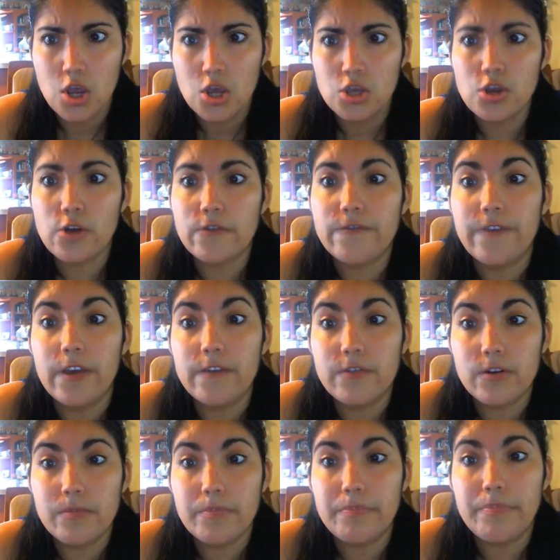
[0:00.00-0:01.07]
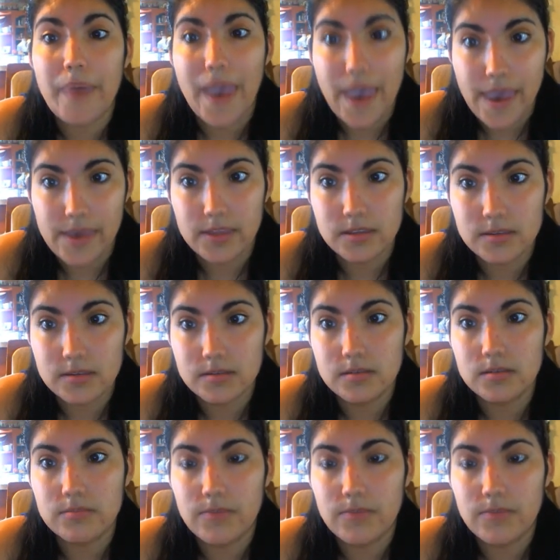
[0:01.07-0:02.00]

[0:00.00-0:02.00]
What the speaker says: your favorite bands?